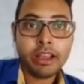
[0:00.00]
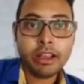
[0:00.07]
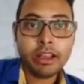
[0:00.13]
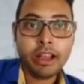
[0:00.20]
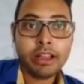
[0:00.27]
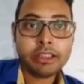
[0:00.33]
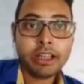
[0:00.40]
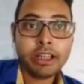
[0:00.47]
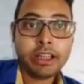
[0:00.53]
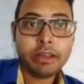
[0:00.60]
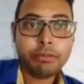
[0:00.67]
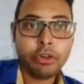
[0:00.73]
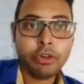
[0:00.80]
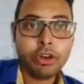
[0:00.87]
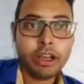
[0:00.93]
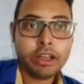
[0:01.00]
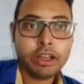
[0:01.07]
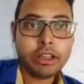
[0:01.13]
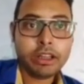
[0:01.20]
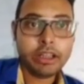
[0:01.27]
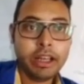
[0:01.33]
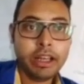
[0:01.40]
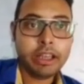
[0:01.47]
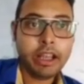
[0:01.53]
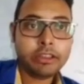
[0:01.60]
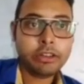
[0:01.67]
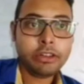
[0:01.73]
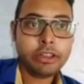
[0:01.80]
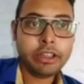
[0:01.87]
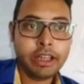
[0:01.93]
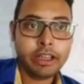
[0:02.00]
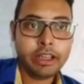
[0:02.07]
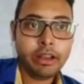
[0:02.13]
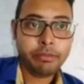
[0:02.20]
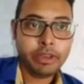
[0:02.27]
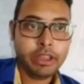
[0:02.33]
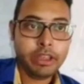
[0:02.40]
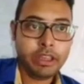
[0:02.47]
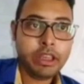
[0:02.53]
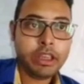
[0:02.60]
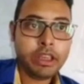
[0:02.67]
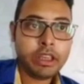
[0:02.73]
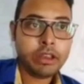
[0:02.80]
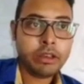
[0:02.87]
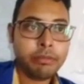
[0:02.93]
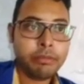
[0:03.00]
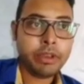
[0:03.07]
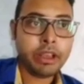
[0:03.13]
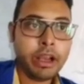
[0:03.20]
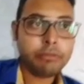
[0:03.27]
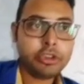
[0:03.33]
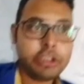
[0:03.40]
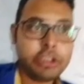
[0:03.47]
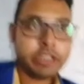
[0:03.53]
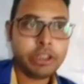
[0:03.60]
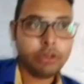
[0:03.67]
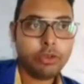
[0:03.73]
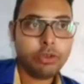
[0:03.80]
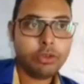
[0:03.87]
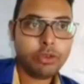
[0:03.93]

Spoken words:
uncertainty product delta x dot delta p becomes 0.